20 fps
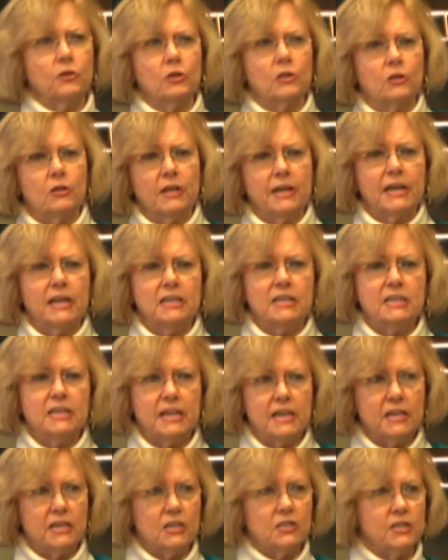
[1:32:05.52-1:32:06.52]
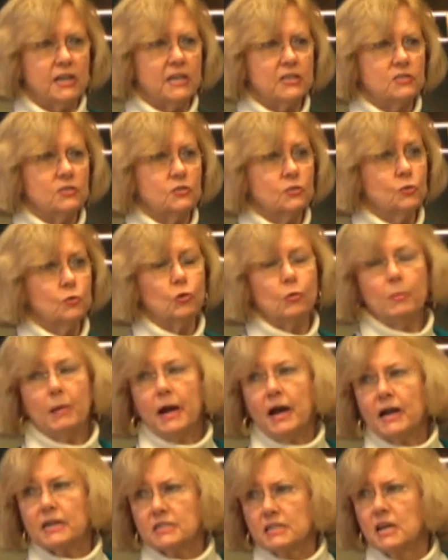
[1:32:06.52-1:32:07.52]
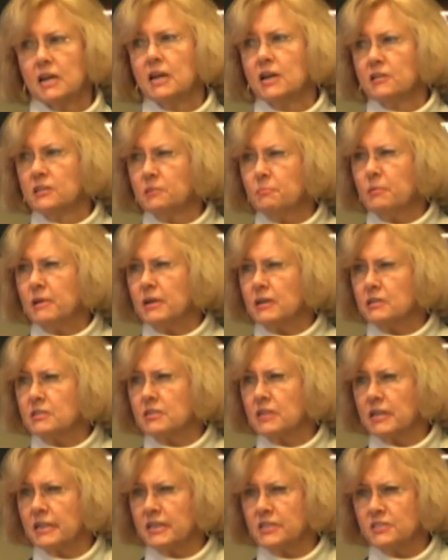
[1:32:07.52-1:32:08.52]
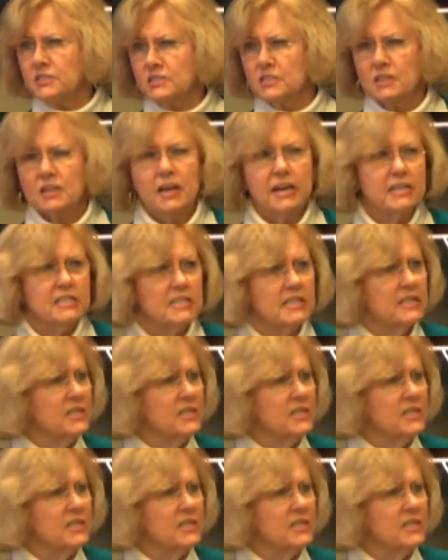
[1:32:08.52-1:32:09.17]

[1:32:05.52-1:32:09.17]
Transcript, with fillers: your little handy dandy desk toolbox, the Beers list is a nice